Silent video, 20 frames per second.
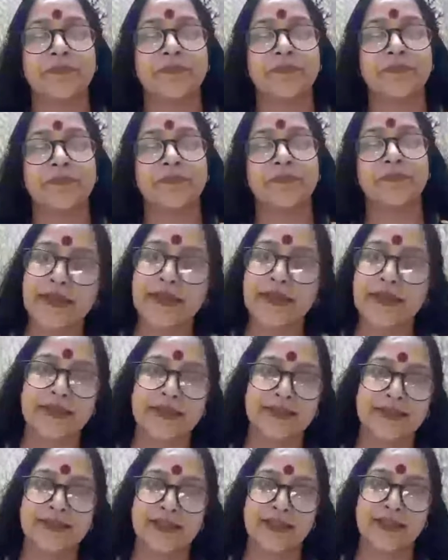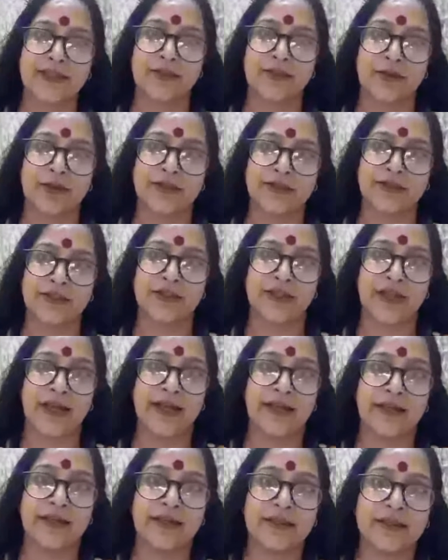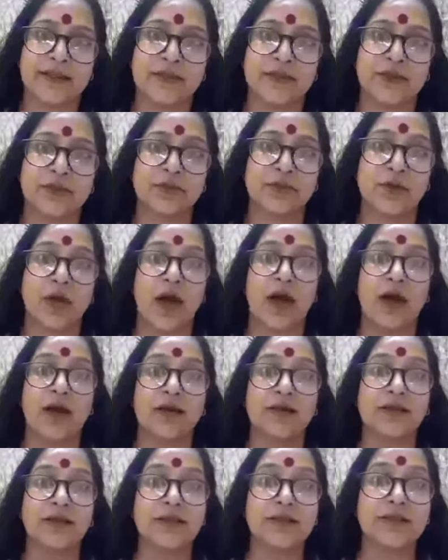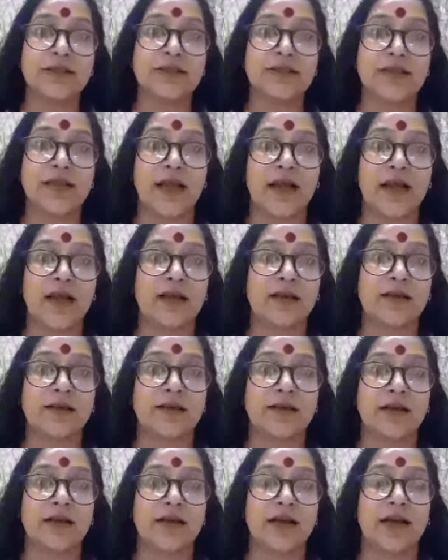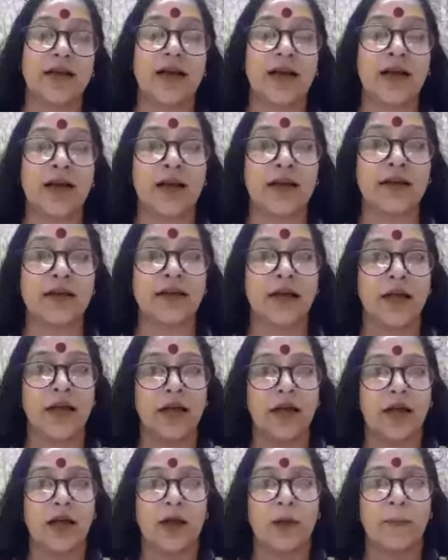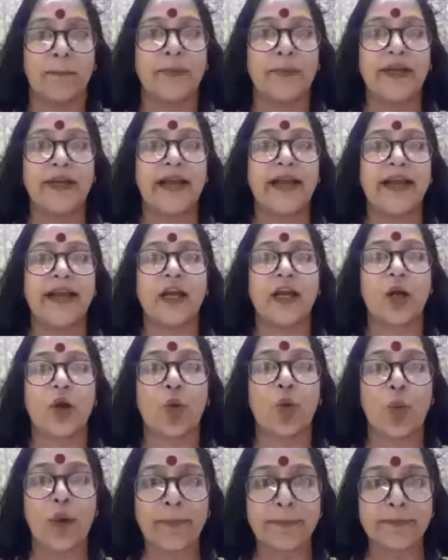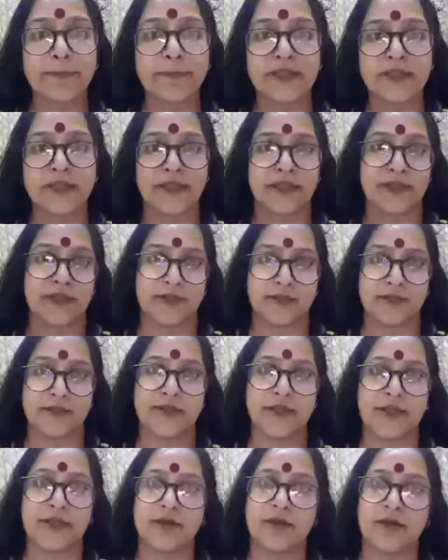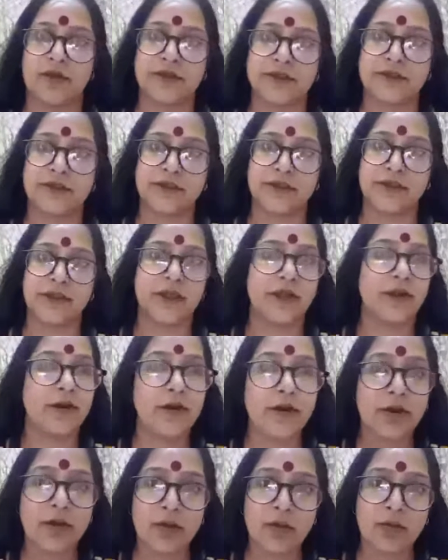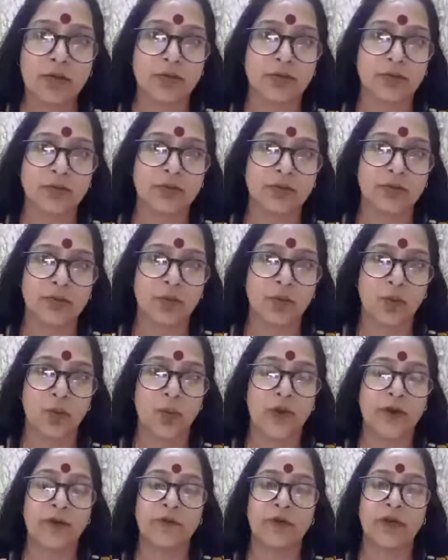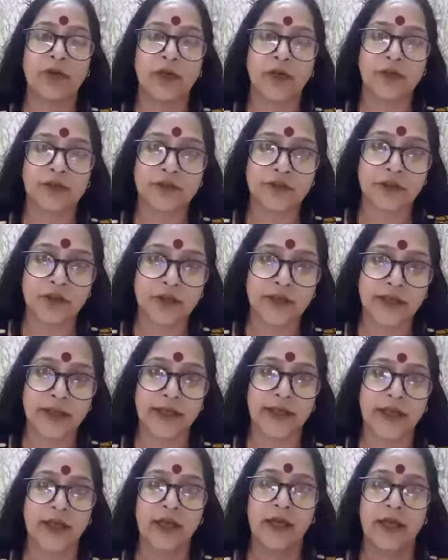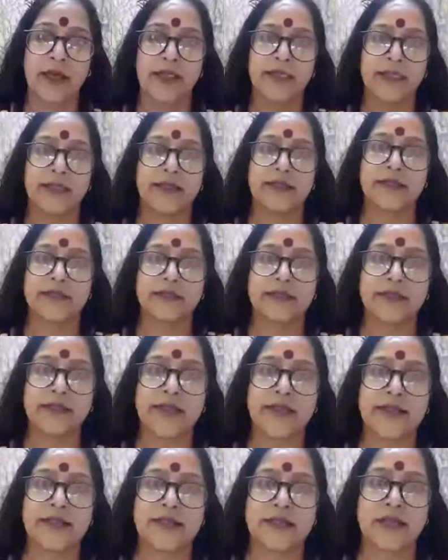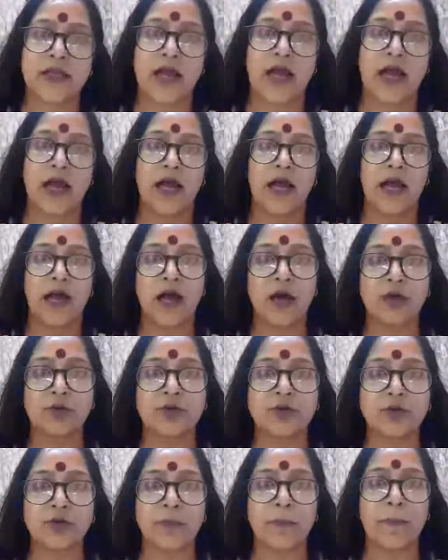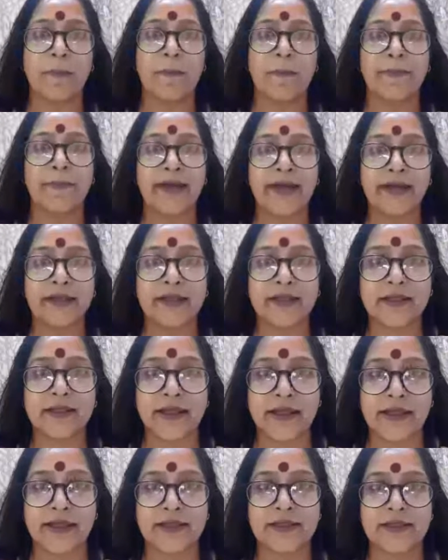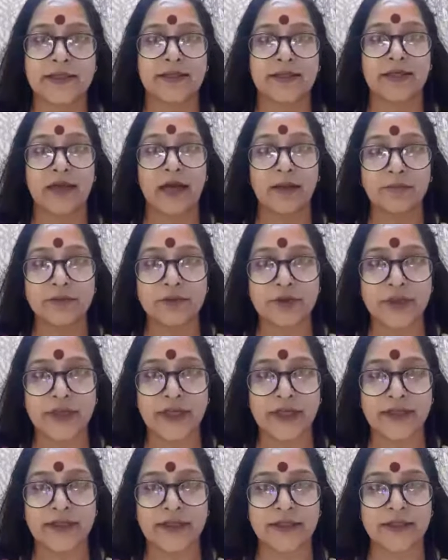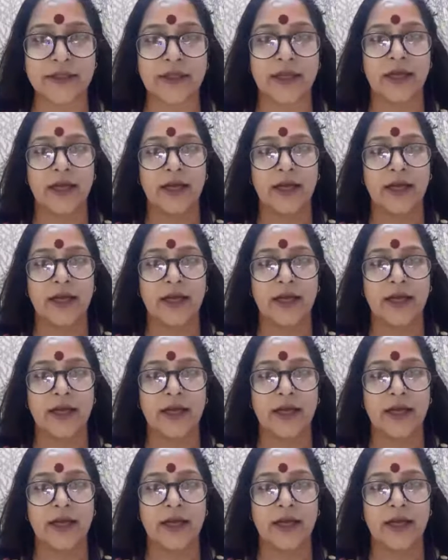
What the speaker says: change in technology. I need to understand and be equipped in technology. No, when we are talking that yes, how to make the things come together,